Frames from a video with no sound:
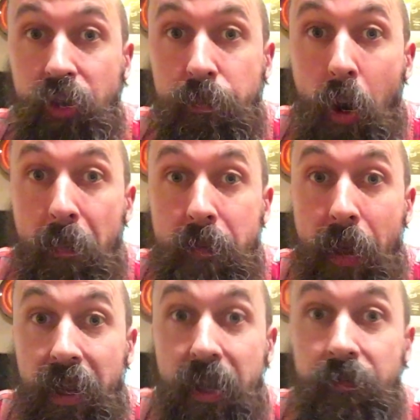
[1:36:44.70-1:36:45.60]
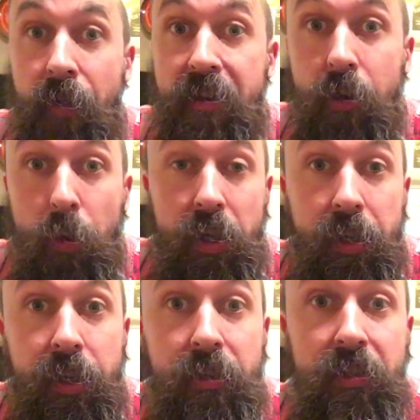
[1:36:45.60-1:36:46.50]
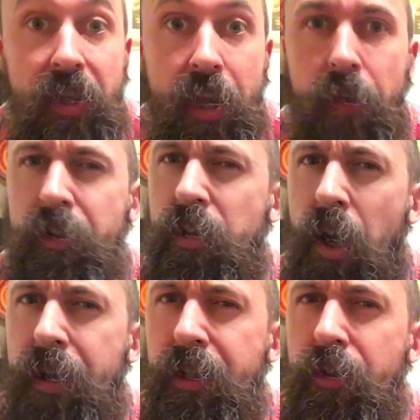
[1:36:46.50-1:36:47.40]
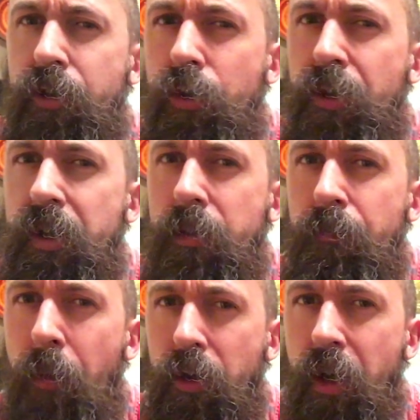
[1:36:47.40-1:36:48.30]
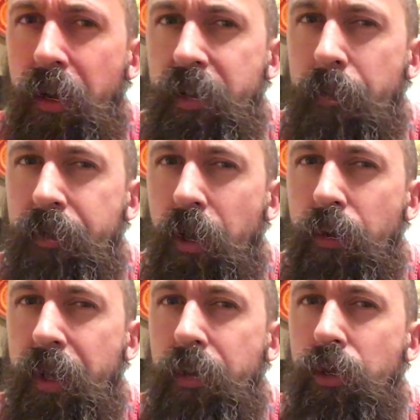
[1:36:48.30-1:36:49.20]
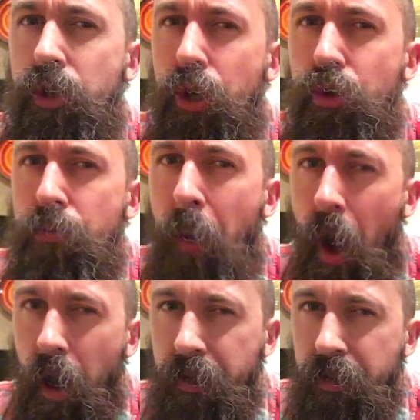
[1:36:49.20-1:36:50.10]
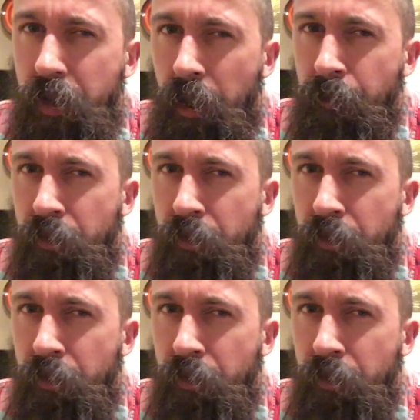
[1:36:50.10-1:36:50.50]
just popping back in very quickly to say I've decided to do this podcast episode in 2 parts.